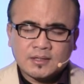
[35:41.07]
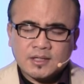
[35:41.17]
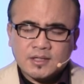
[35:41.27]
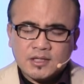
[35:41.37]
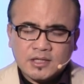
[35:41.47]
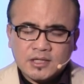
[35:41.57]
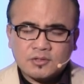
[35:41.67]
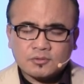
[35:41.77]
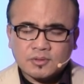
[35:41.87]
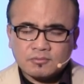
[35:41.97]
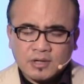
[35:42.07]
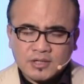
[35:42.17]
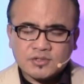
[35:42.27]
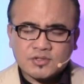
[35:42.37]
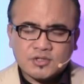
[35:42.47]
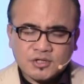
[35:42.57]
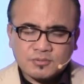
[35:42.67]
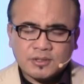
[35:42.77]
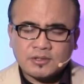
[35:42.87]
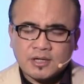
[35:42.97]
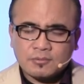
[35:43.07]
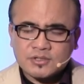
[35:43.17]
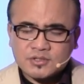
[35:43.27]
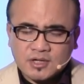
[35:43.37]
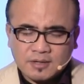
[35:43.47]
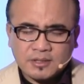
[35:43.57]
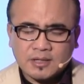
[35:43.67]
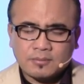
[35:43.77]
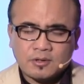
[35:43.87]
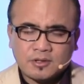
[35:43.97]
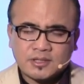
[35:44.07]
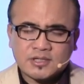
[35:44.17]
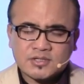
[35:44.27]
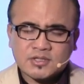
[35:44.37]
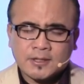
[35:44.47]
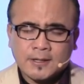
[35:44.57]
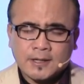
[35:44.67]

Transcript: that He took the righteous judgment that was coming upon us.